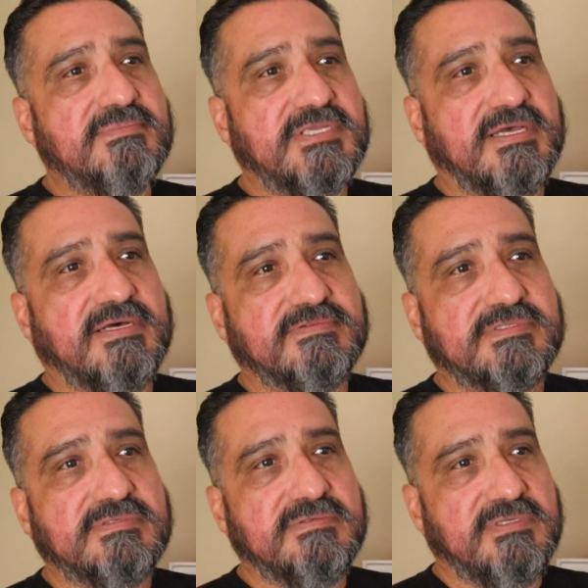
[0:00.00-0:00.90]

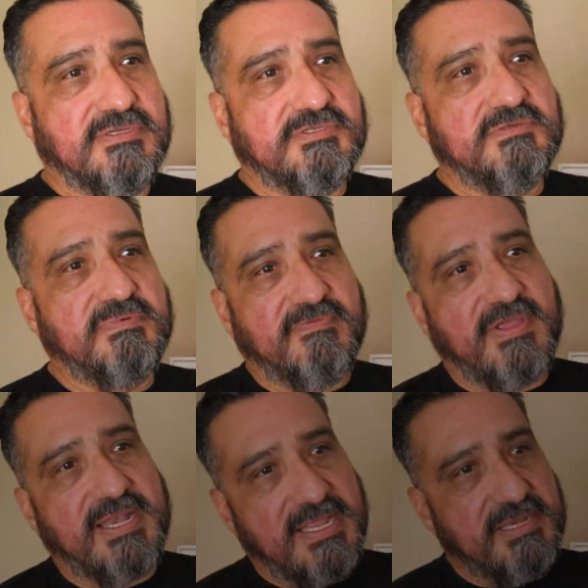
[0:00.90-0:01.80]
themselves, you know, to
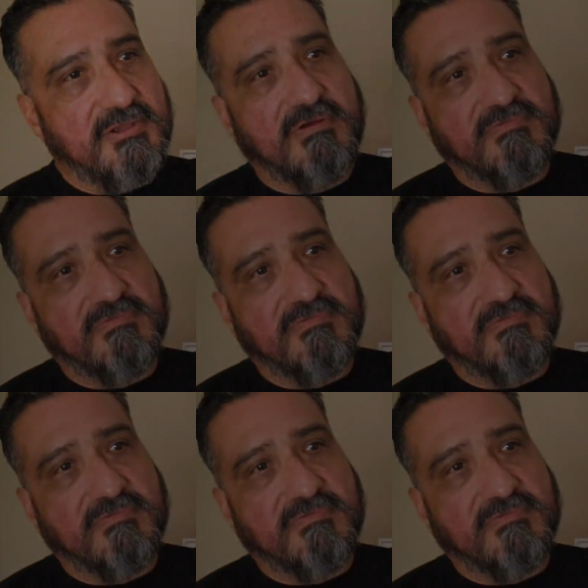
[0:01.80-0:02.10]
prevent any